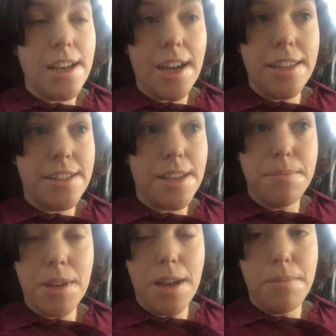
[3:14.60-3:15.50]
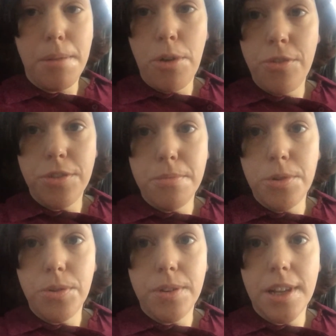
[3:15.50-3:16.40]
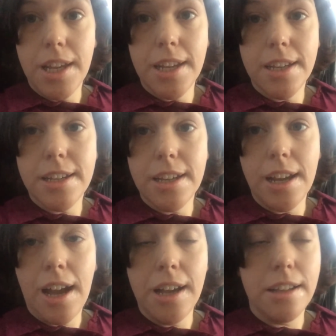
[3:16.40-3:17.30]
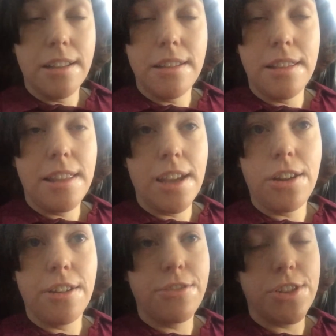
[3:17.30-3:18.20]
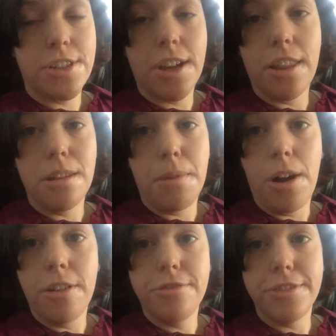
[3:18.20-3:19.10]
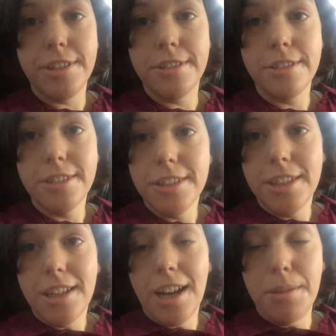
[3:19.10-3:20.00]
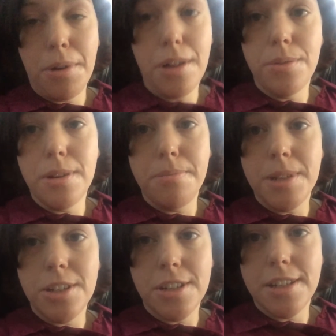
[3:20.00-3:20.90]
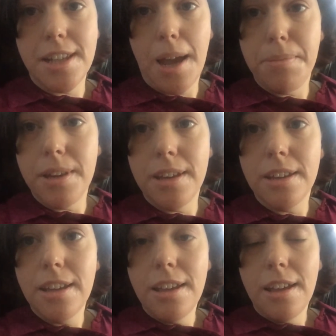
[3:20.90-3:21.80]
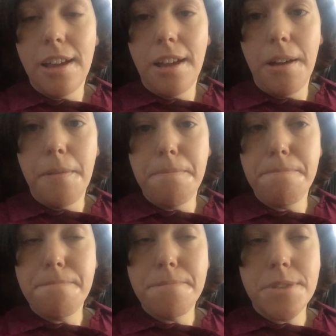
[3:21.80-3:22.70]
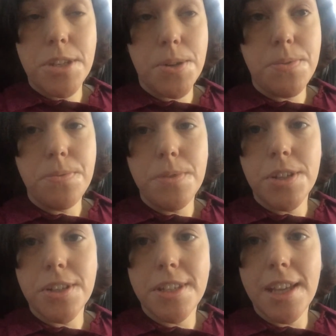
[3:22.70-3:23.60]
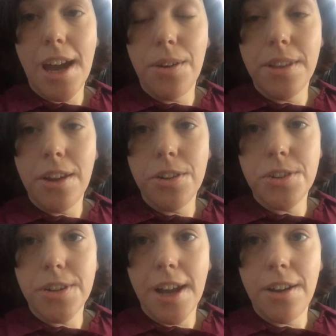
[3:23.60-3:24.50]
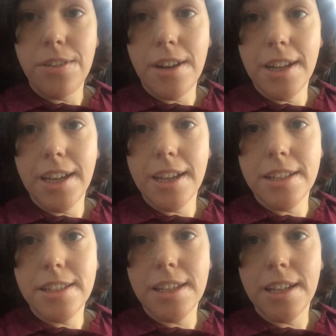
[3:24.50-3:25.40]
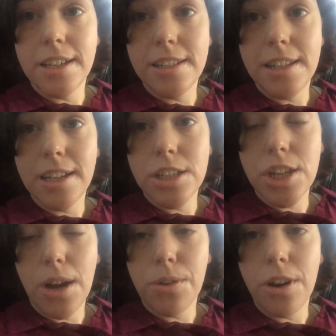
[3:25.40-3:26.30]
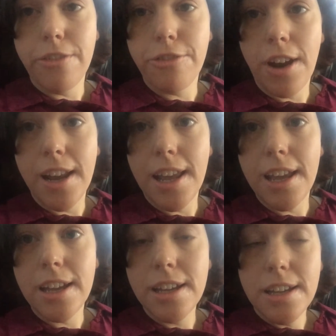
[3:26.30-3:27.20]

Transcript: at the same time, I'm over the moon. Like, I they could have just cut them off and I probably would have been just as happy. Um, so we shall see how they all turn out. I get uh, to take a shower on Friday,